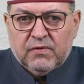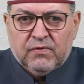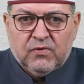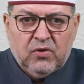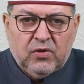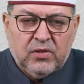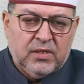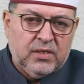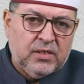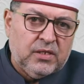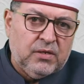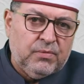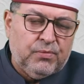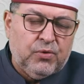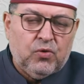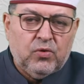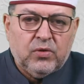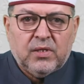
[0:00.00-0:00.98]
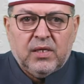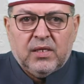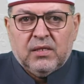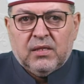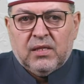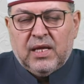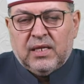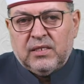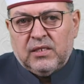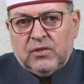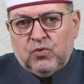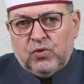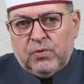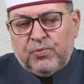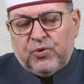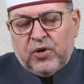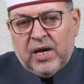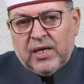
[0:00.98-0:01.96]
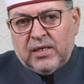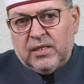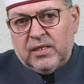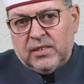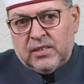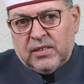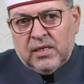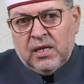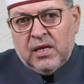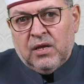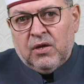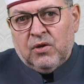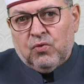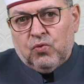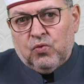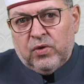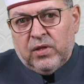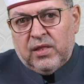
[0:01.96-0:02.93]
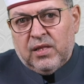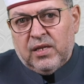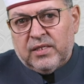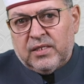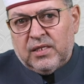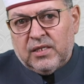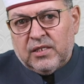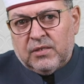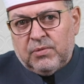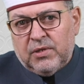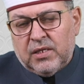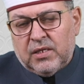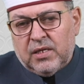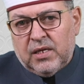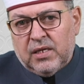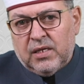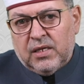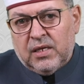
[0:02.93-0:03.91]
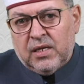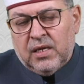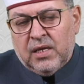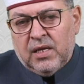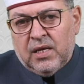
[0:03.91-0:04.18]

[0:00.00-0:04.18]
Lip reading: Of course, it's important that is we practice with listening speaking